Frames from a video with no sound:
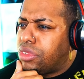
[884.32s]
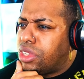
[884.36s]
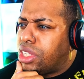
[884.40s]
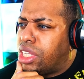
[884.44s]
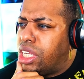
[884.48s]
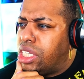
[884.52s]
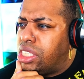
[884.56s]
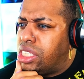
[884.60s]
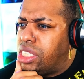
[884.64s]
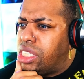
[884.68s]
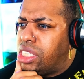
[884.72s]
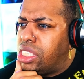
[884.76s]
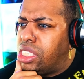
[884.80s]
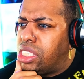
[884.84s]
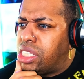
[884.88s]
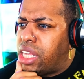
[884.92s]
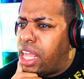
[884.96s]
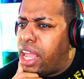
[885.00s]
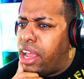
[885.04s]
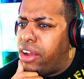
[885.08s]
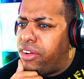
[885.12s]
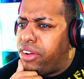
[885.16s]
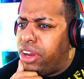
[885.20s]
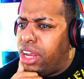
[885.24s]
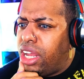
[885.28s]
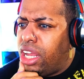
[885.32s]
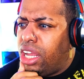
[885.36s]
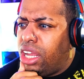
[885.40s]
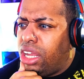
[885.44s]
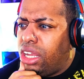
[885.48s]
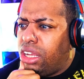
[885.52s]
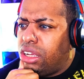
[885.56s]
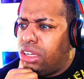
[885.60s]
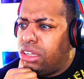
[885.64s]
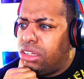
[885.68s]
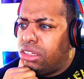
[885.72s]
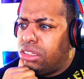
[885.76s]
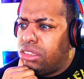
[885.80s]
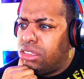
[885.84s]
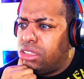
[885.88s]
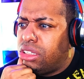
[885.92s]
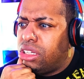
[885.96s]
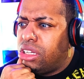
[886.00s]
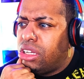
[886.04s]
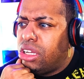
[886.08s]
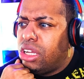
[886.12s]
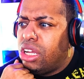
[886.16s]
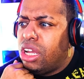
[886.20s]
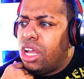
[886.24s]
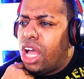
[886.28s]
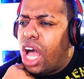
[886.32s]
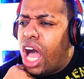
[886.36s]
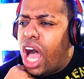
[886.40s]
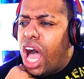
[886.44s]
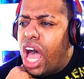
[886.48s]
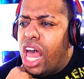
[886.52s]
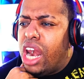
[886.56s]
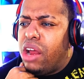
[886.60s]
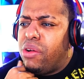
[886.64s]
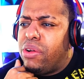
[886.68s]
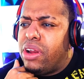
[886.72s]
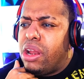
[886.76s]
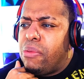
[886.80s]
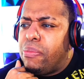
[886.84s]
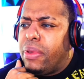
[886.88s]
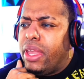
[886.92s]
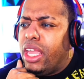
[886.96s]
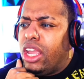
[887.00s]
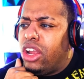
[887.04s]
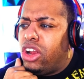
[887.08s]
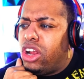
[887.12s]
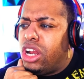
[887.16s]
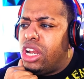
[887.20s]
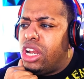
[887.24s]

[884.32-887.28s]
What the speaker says: This is scary. I don't want to be here